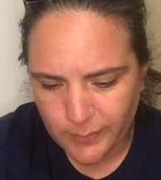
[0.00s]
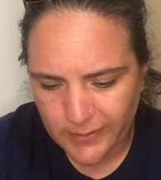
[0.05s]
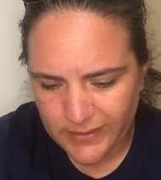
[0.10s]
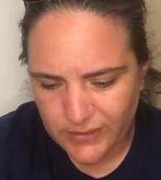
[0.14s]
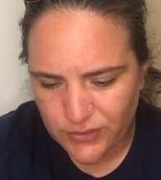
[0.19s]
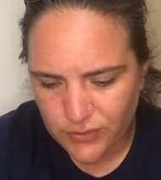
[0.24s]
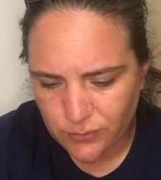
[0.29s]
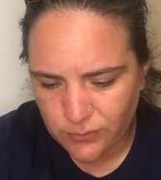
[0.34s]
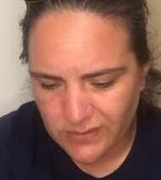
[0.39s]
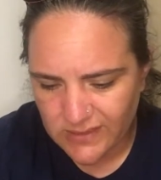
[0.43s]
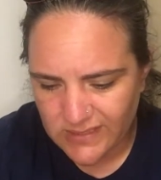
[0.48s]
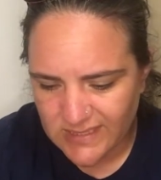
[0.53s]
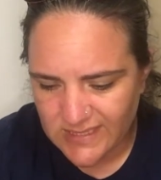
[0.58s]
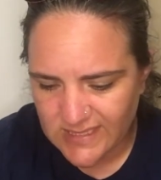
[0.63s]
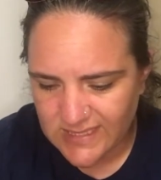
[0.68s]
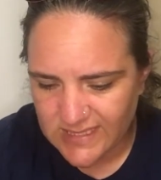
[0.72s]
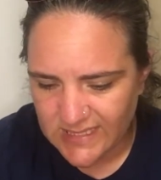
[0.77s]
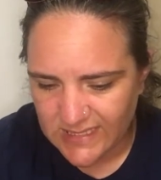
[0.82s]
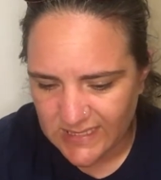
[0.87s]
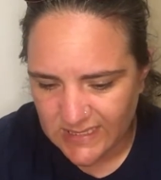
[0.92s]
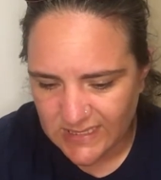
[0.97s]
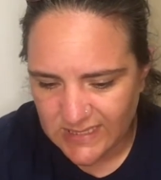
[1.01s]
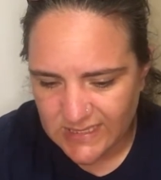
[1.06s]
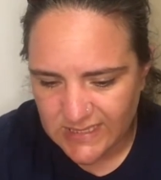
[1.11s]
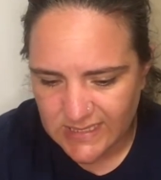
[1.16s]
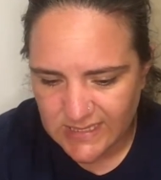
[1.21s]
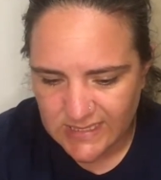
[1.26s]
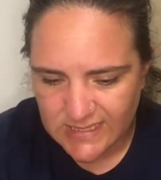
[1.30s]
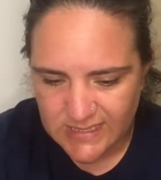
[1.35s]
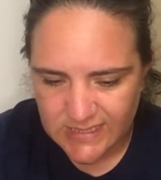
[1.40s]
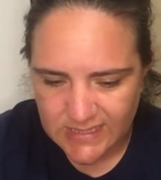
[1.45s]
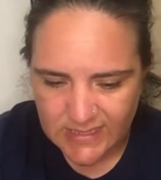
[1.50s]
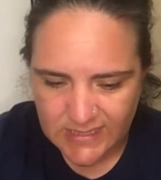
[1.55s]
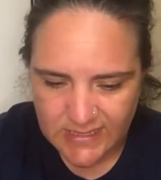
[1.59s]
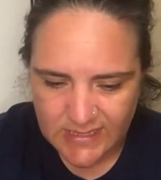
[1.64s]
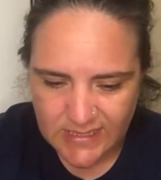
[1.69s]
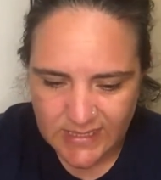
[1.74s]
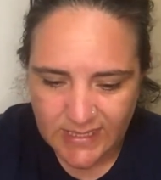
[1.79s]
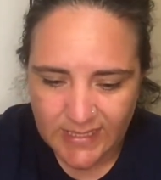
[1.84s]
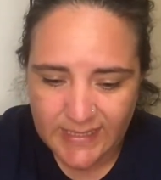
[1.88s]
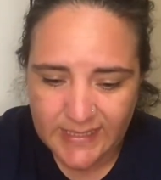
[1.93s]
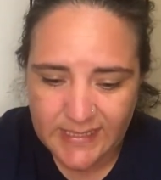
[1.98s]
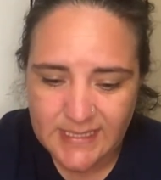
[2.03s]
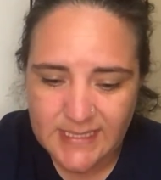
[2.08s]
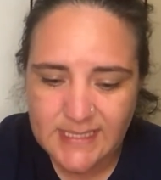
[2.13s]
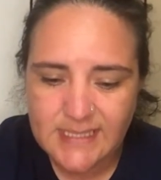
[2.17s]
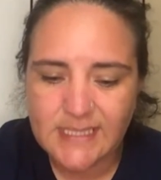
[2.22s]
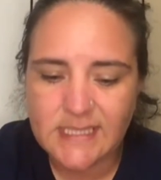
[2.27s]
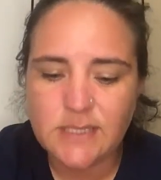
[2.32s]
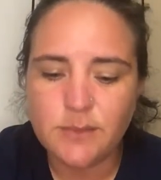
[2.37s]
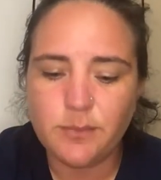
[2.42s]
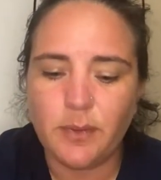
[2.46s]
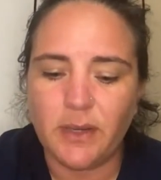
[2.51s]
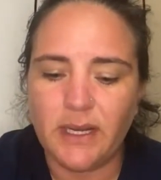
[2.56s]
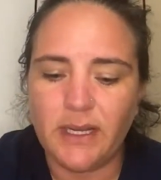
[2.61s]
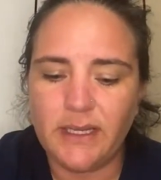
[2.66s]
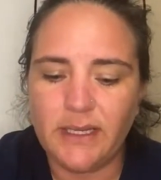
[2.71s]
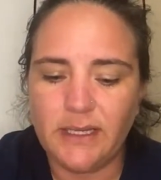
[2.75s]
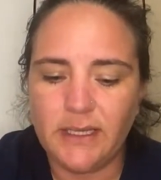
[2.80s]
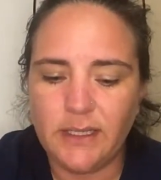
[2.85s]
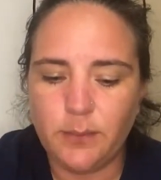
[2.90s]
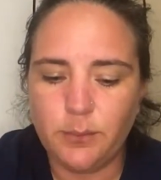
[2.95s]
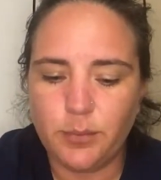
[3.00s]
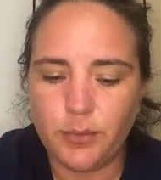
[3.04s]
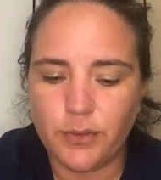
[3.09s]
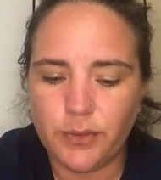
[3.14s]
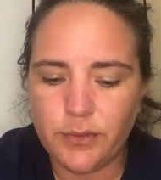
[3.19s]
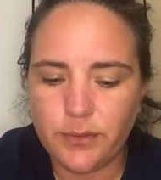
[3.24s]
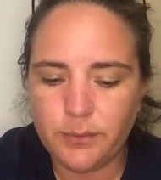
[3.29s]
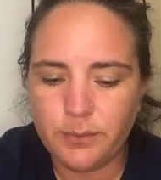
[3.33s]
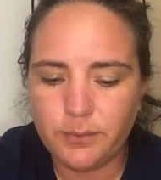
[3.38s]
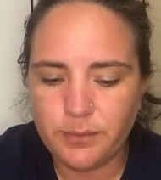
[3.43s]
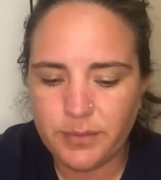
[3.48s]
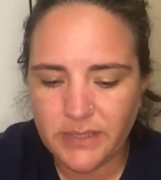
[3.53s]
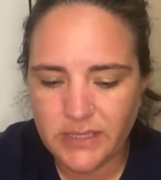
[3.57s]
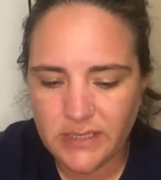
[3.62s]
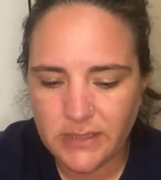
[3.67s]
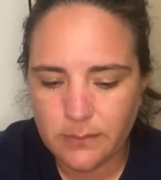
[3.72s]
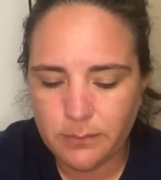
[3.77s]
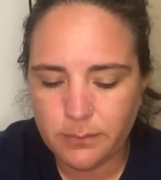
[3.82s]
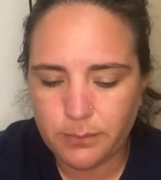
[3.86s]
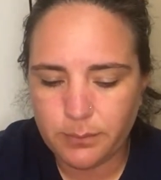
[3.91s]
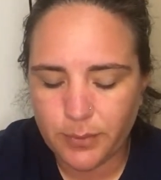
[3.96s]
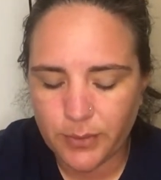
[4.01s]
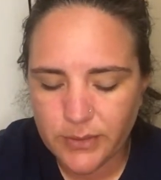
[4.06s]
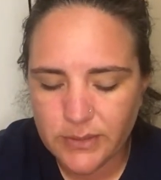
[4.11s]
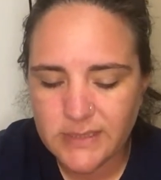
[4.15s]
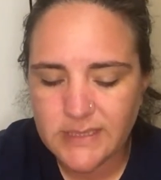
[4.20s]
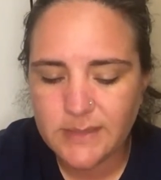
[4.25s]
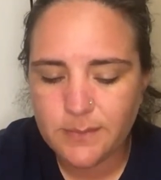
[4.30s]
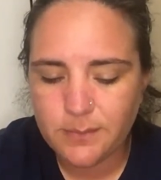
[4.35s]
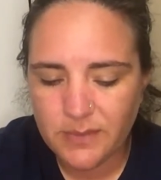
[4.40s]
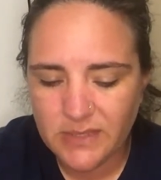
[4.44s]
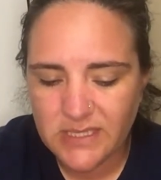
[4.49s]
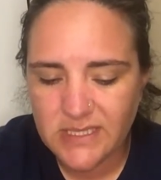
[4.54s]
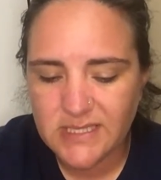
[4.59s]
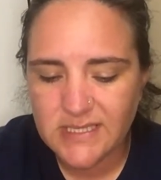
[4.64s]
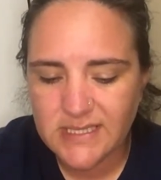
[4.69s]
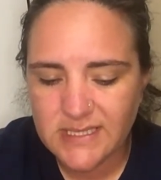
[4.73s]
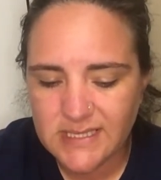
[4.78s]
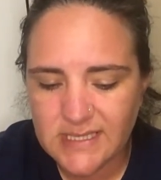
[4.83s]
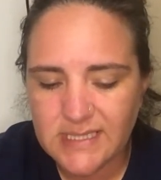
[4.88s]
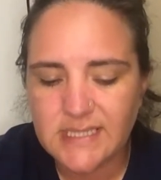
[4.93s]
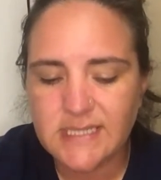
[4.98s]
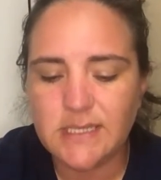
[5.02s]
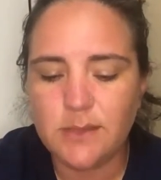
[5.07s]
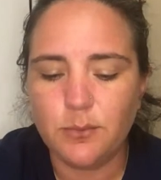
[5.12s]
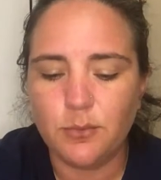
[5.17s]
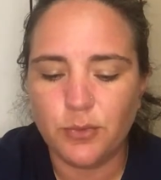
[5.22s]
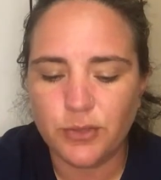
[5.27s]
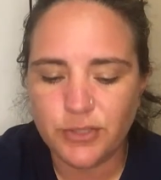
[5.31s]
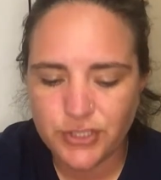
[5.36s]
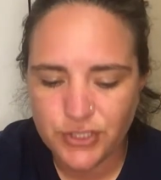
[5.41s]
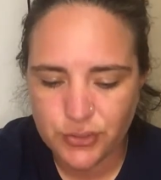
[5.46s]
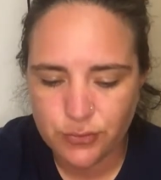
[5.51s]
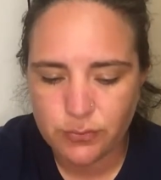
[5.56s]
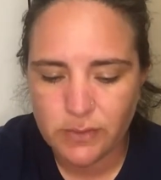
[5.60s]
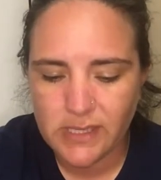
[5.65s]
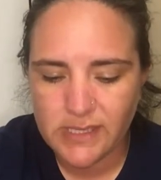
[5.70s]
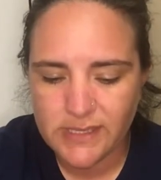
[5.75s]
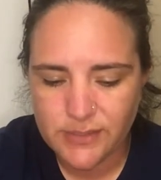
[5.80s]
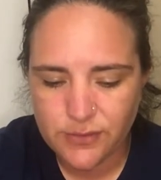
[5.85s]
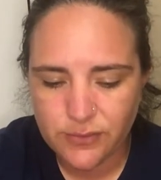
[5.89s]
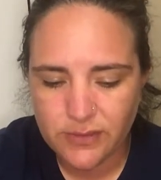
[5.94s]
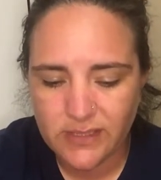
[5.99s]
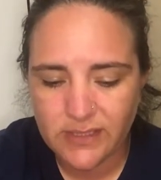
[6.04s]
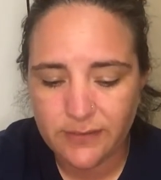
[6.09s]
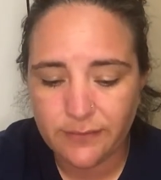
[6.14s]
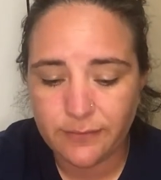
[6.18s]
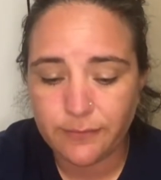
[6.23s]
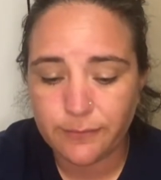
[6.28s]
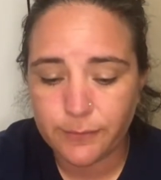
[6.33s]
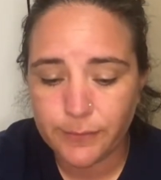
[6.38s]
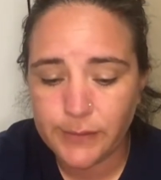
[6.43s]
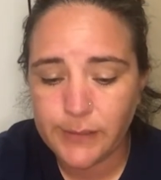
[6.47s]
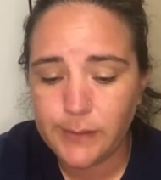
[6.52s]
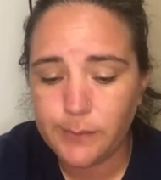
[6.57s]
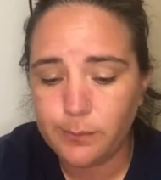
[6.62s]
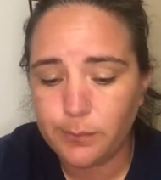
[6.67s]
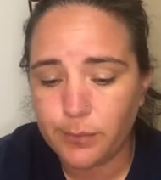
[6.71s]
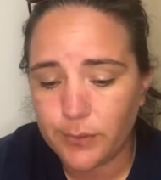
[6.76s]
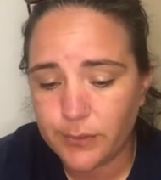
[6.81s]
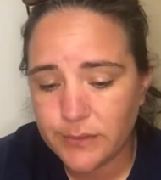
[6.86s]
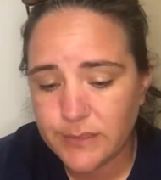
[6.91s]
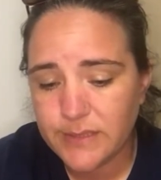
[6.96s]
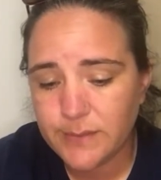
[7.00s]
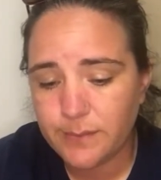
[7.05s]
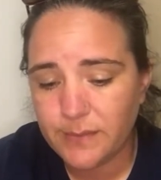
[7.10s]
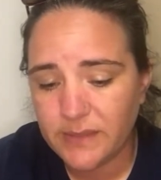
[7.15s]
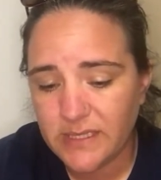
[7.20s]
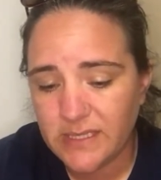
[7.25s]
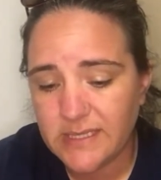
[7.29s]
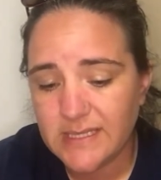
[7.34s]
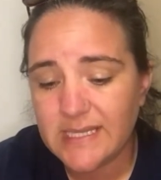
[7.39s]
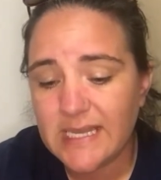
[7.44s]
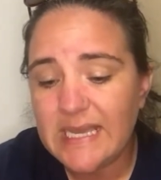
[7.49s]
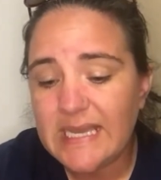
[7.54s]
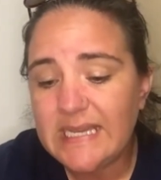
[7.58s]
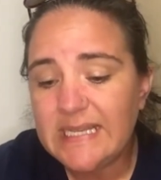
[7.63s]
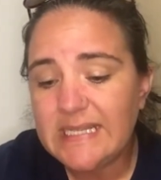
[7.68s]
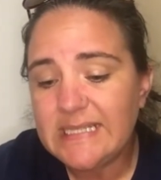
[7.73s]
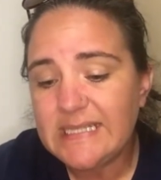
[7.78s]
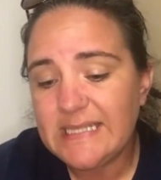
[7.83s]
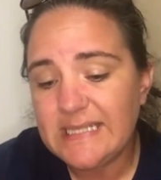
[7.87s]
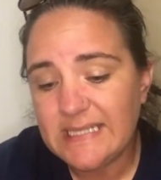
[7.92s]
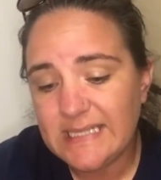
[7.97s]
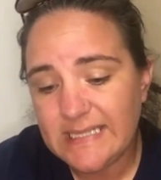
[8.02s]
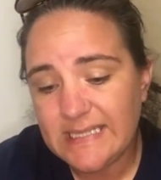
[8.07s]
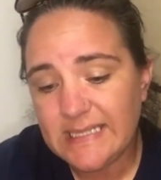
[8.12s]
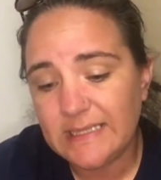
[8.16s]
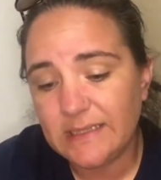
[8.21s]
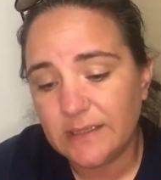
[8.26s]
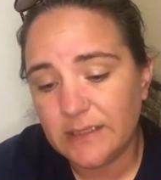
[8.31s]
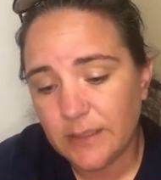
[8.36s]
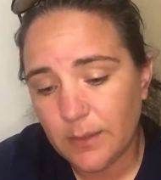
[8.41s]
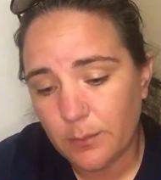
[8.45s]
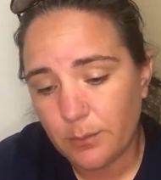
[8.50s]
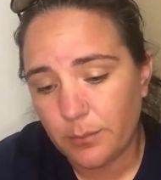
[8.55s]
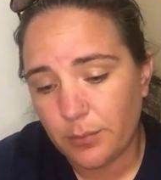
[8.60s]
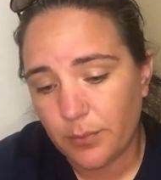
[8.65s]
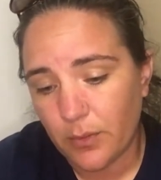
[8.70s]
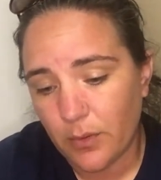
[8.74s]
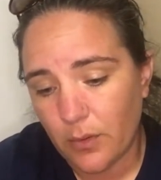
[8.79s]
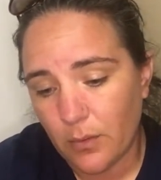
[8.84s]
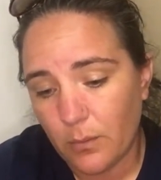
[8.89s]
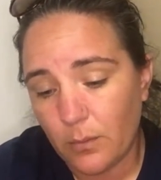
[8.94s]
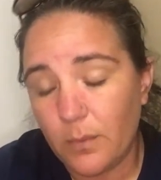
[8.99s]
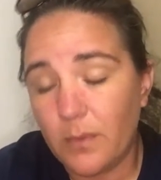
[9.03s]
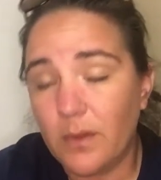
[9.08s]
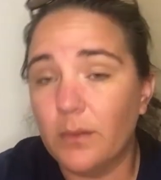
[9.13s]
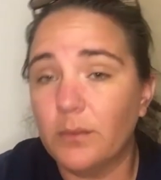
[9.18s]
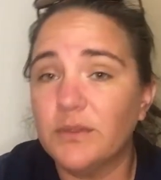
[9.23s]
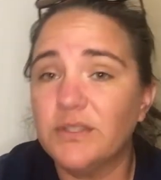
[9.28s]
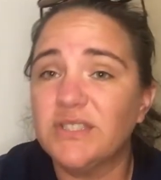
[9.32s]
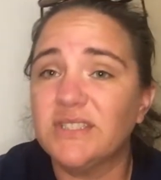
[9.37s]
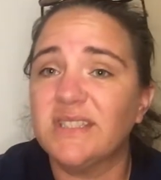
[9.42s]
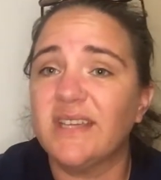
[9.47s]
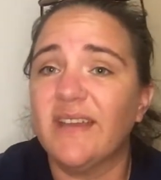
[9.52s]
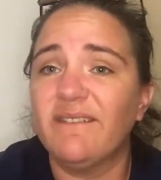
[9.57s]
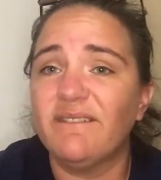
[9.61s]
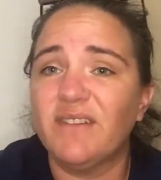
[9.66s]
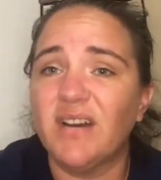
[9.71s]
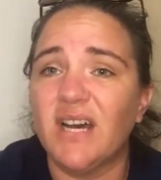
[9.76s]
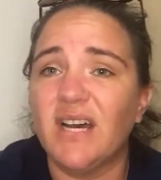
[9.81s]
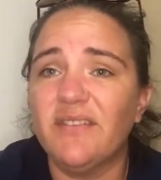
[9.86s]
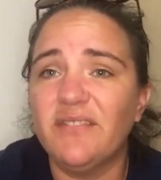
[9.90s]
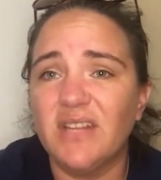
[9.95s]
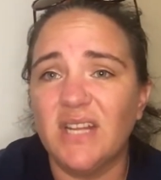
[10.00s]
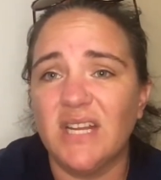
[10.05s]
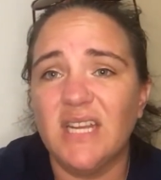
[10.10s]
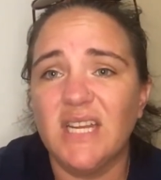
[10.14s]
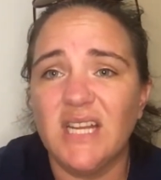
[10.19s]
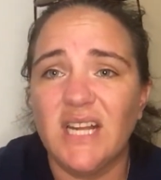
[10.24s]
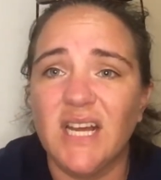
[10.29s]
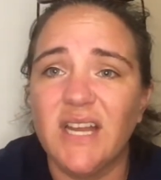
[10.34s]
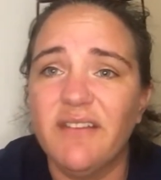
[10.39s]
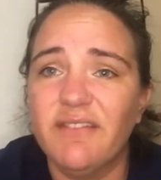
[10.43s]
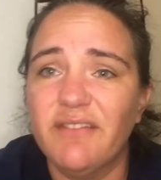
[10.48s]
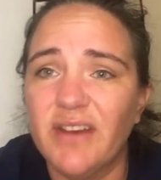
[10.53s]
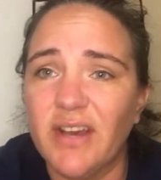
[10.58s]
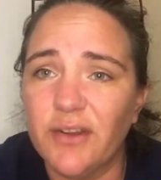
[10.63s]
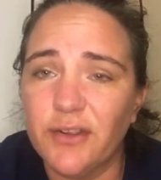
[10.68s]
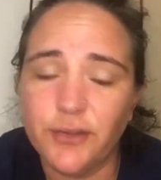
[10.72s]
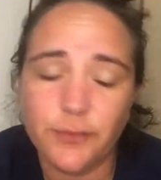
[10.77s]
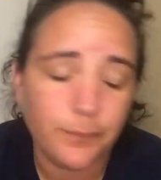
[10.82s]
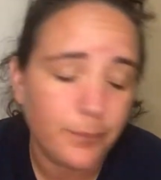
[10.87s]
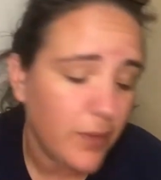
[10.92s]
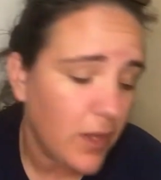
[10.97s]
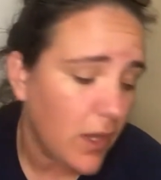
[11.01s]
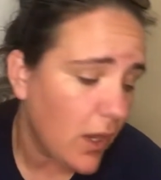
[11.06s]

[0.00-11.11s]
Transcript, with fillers: buy two, get six. And then it says, buy any Burt Be Burt's Bees Tinted Moisturizer. Get a free Burt's Bees Tinted Lip Balm, which is a $5.99 value.